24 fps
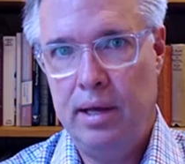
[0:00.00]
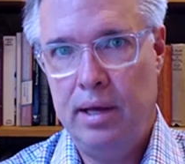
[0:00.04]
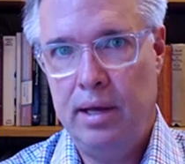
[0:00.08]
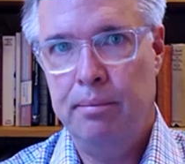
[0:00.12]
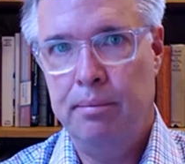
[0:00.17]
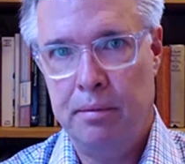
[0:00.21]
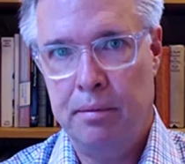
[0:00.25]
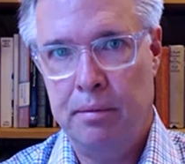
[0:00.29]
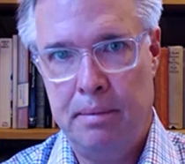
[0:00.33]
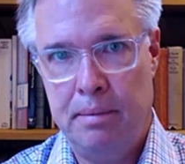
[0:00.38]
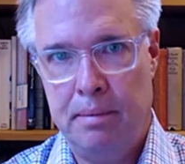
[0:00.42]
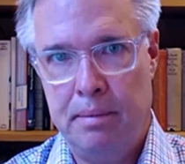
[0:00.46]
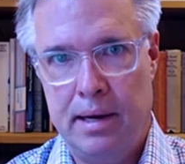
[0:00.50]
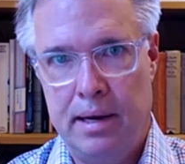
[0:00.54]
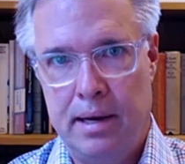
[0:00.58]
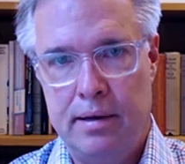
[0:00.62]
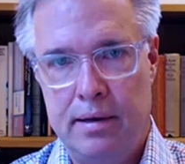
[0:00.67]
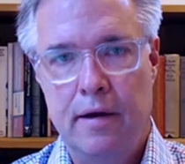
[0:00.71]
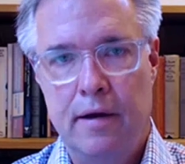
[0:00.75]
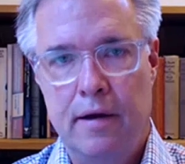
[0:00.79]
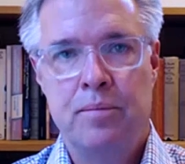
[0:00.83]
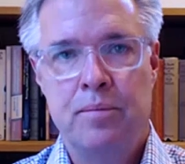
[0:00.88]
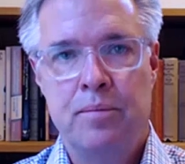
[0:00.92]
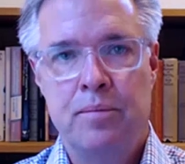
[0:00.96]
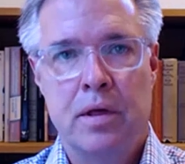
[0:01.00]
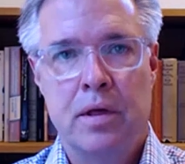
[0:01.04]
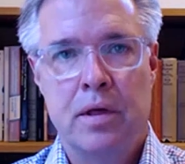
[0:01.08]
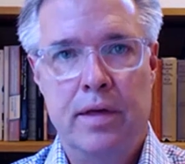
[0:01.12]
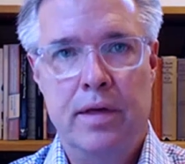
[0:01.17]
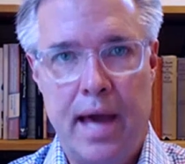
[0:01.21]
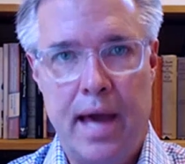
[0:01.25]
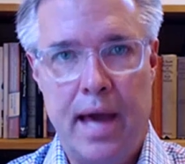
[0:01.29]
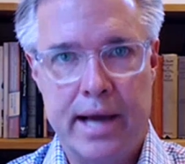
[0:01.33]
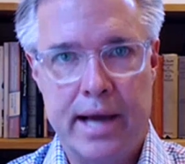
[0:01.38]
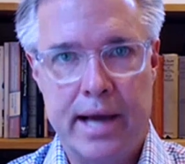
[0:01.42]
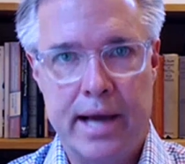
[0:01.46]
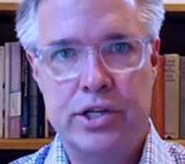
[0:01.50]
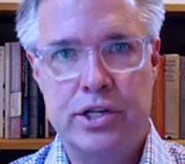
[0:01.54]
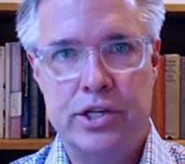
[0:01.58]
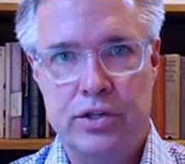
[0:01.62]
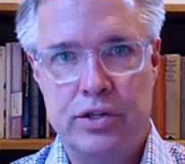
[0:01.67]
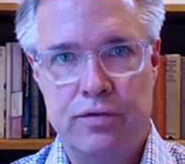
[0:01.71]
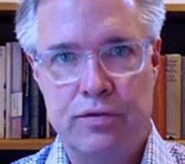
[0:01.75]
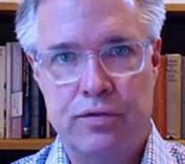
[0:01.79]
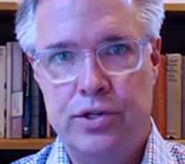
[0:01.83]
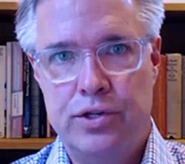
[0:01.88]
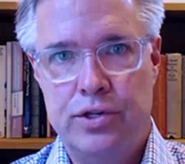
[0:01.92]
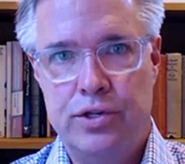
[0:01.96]
implement the
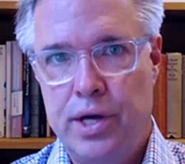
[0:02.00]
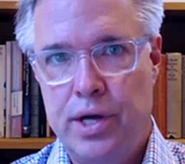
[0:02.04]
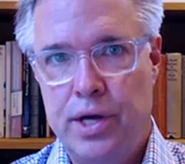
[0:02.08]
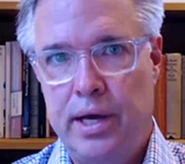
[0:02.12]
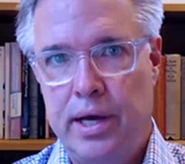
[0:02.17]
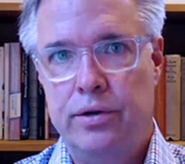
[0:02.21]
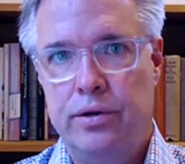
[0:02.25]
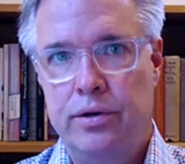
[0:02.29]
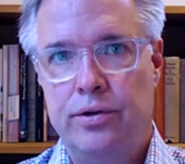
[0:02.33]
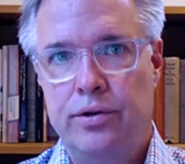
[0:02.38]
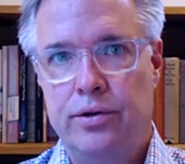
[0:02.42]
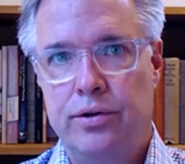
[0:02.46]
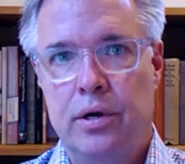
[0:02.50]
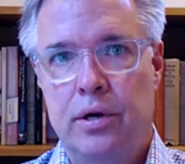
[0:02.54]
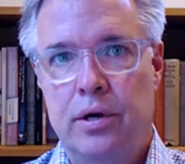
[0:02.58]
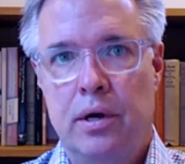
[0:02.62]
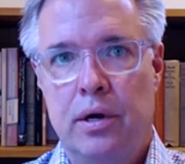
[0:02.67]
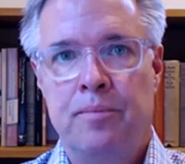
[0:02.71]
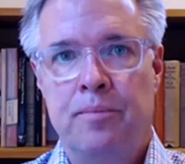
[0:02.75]
actions for change.